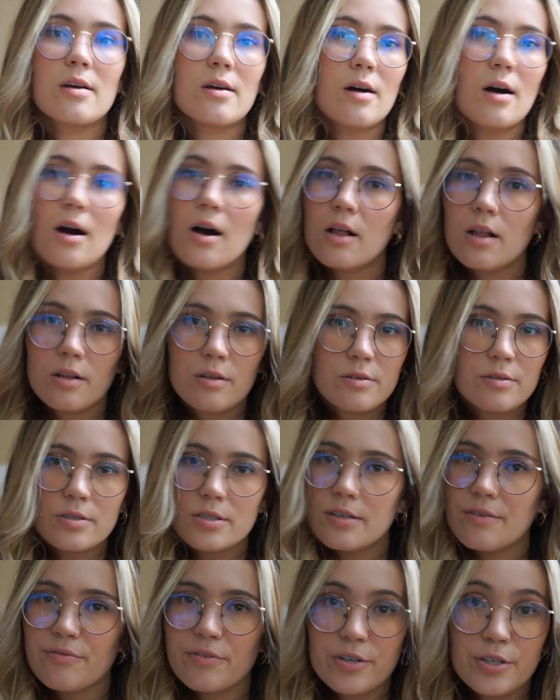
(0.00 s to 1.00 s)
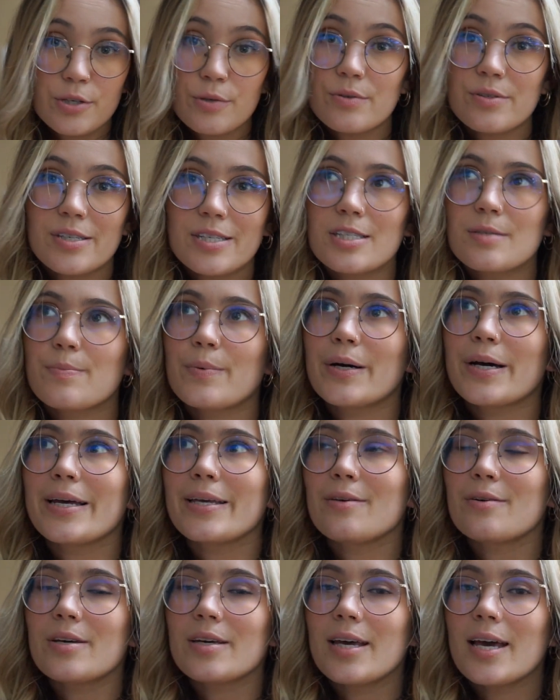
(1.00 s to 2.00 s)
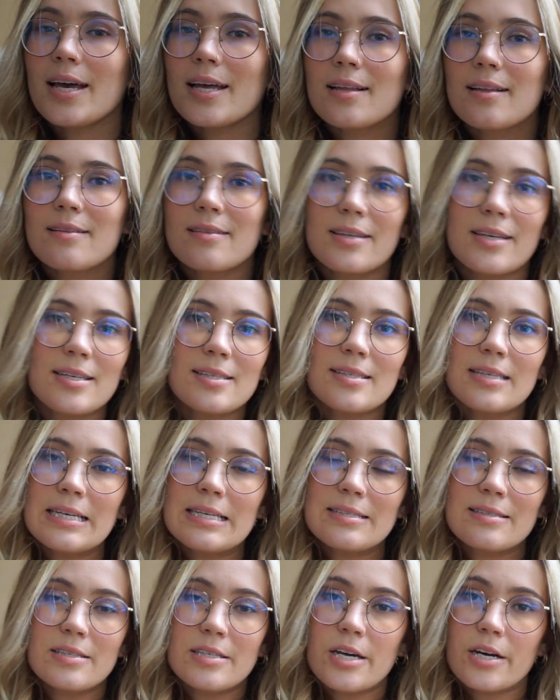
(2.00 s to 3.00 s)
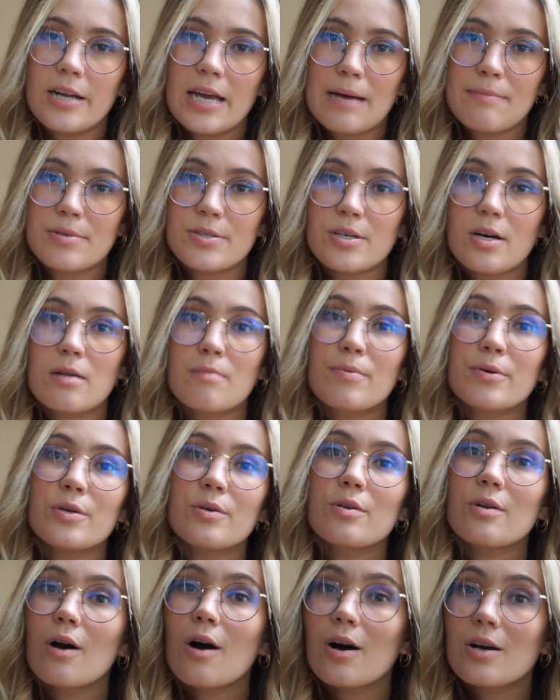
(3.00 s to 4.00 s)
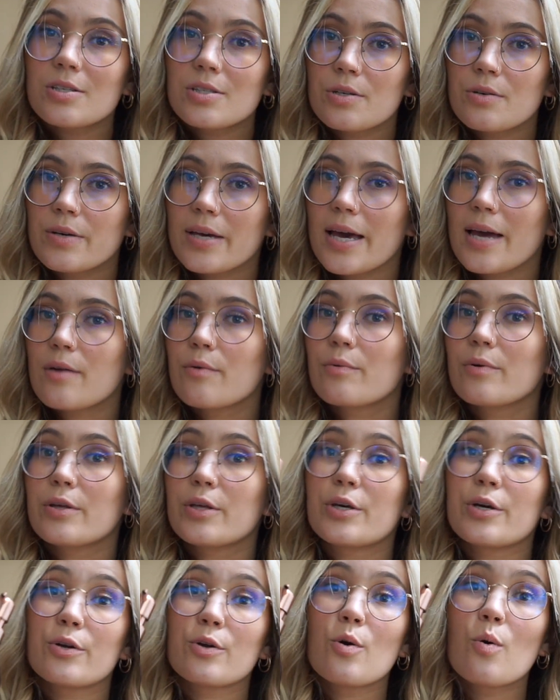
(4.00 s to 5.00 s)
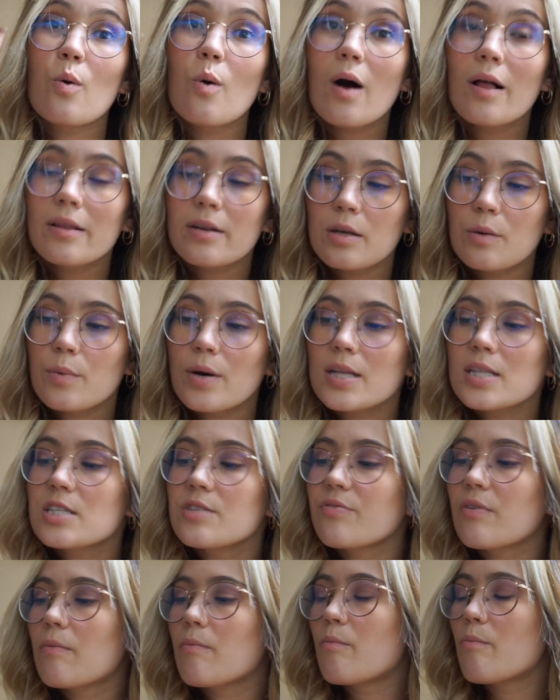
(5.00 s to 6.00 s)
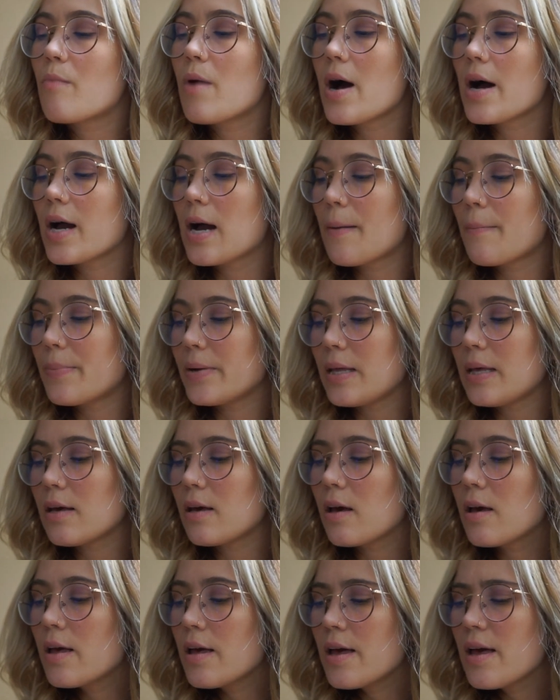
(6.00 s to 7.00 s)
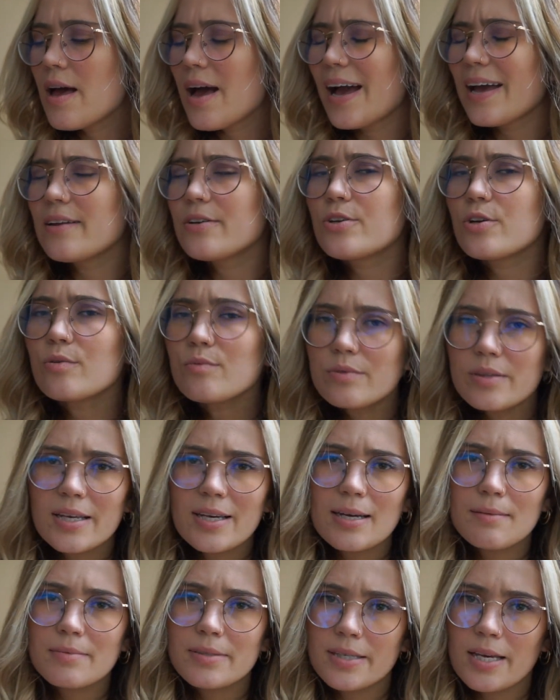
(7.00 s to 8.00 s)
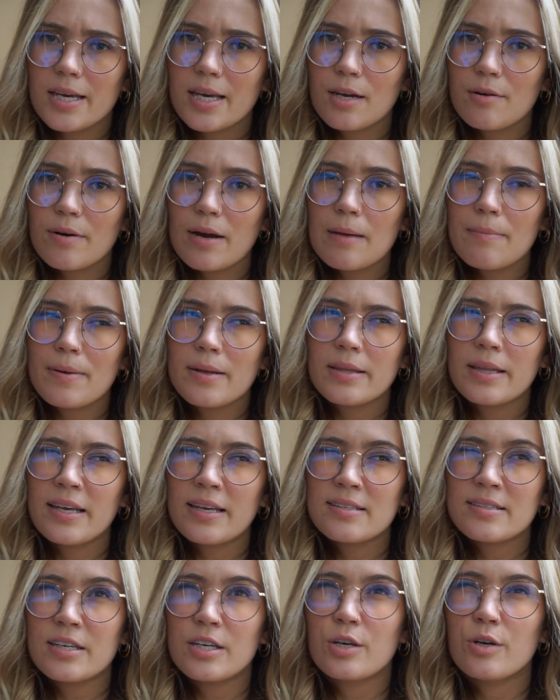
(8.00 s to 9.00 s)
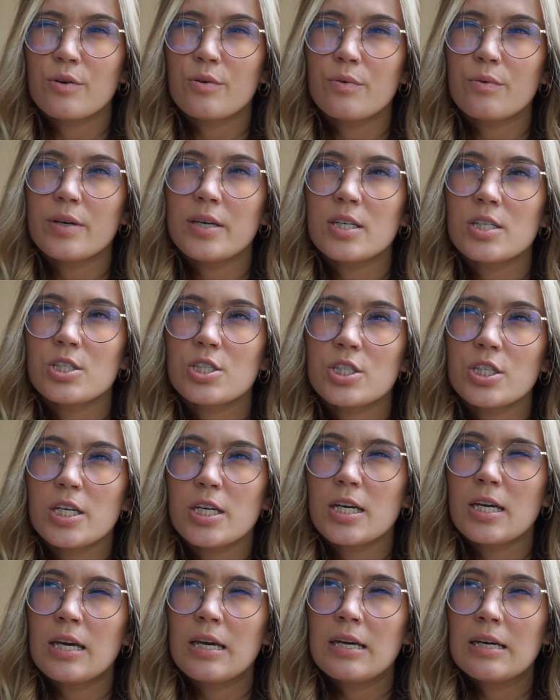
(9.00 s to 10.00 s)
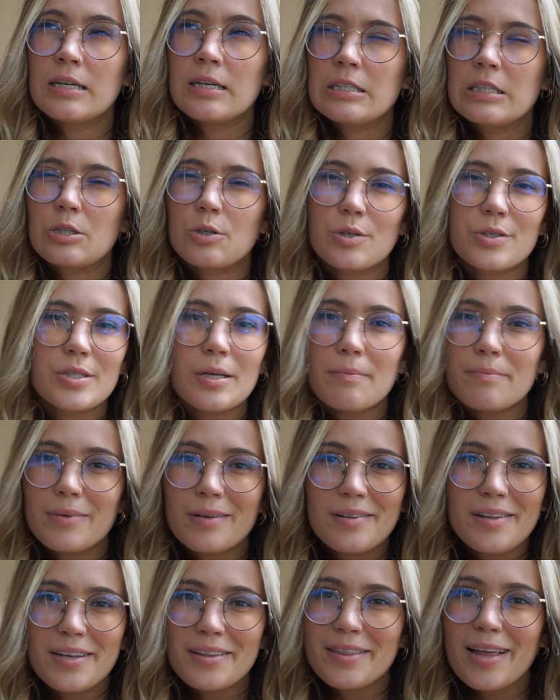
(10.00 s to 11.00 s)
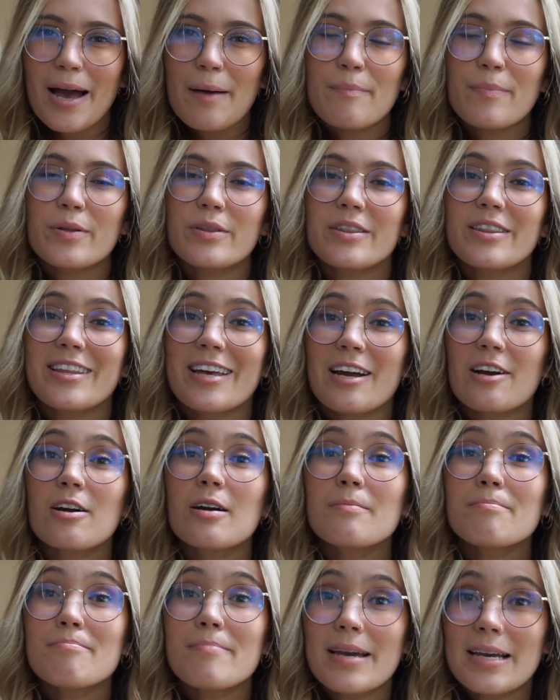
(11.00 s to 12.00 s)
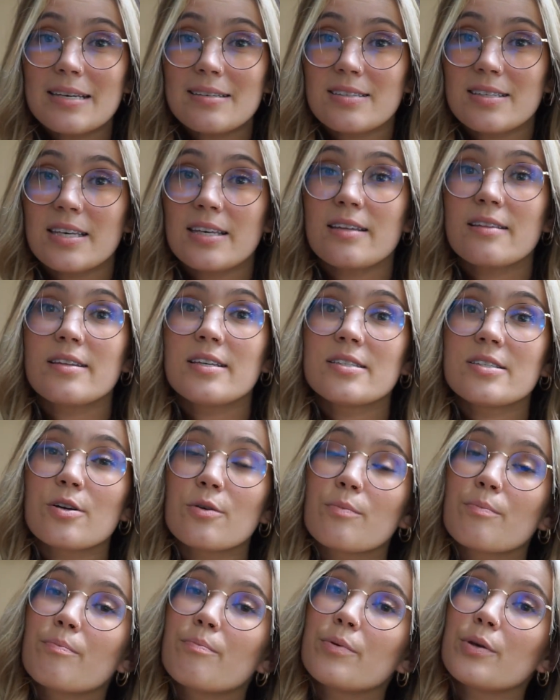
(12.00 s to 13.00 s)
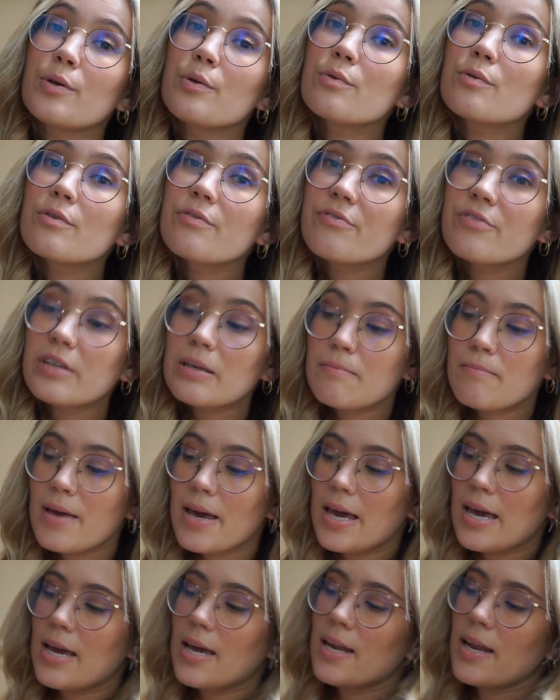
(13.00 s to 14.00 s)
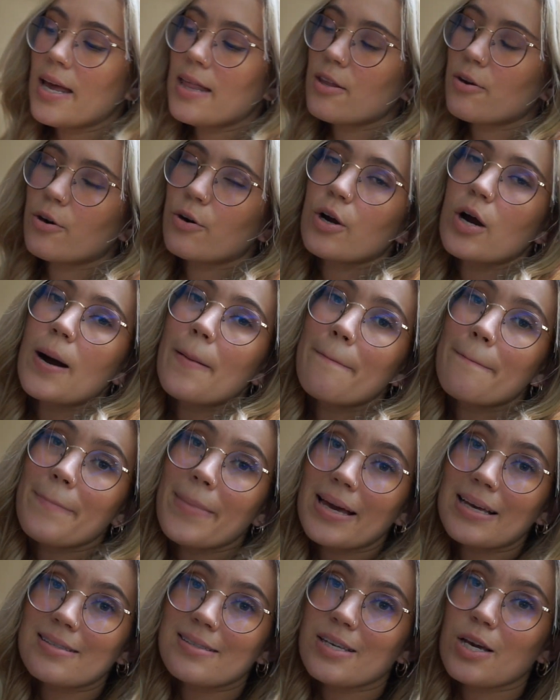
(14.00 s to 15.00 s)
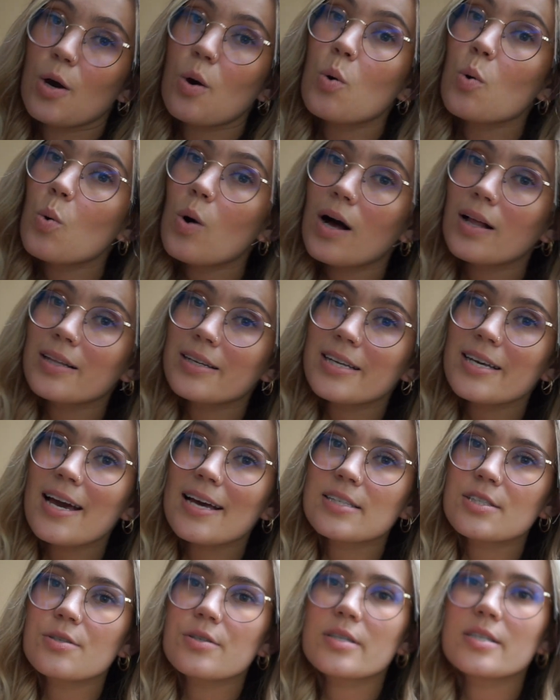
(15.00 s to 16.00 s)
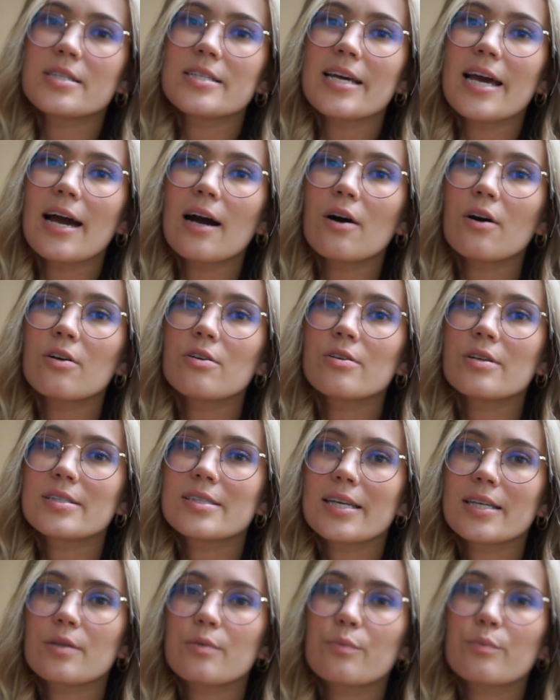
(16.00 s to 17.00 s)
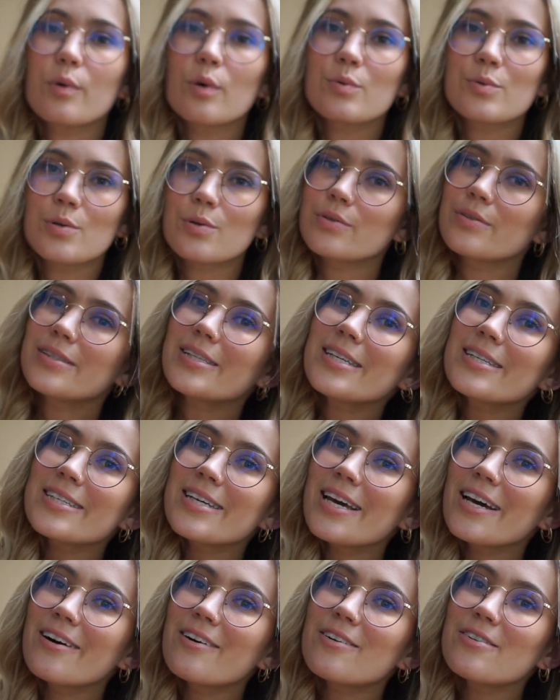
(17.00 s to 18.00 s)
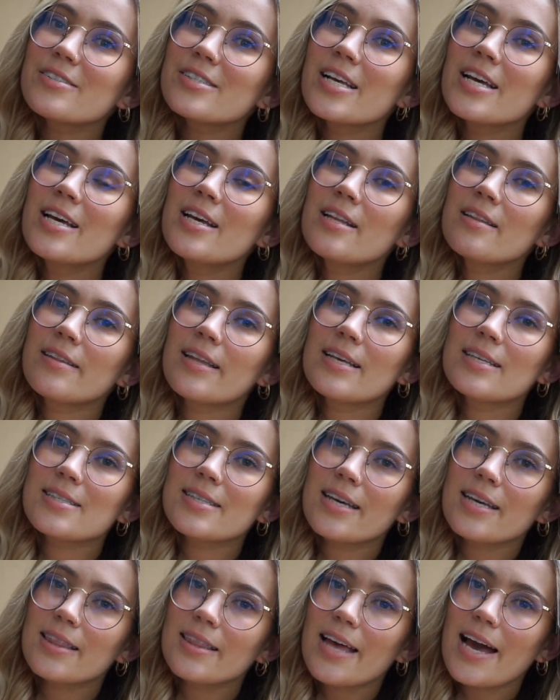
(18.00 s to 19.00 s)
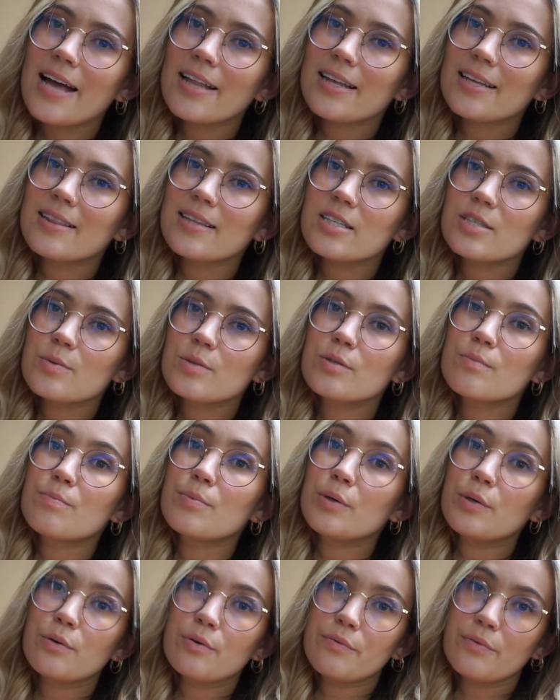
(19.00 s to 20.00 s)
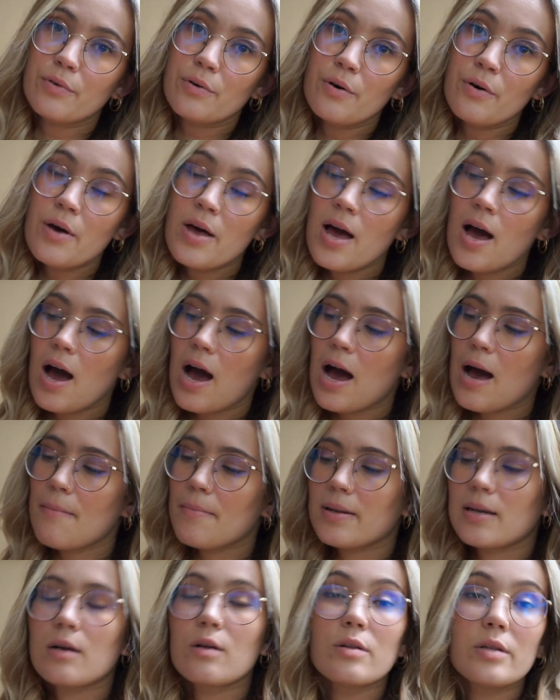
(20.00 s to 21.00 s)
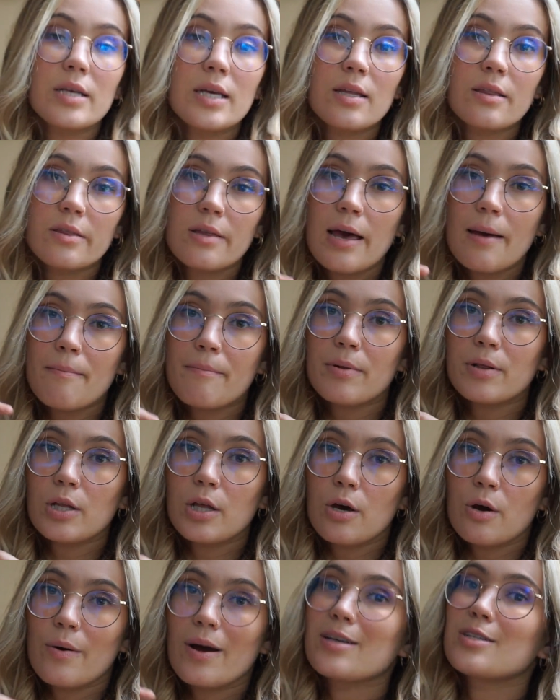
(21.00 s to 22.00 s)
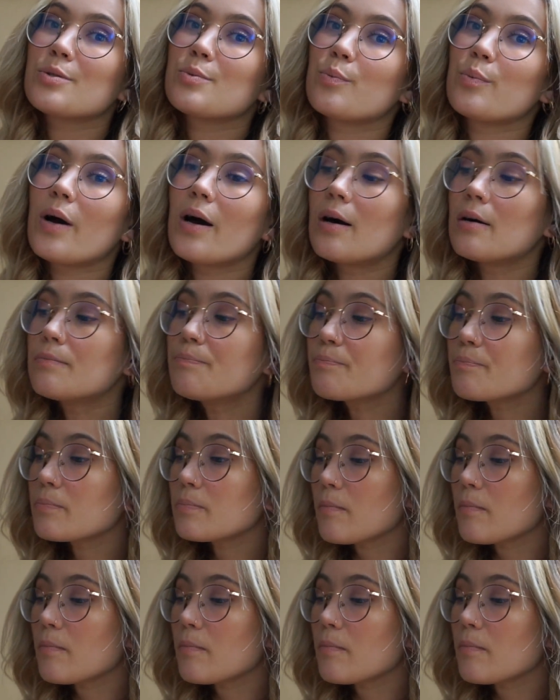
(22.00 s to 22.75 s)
all different uses. But you can get these easily on Amazon, but you can also get really good quality ones from a company. I don't think I'm saying it right, but I think it's a Kuishi or something like that, but they're amazing. These are beautifully made and they're amazing quality. As you can tell, it's like the rose gold details, things like that. Like this one's beautiful, and I'll link them below as well,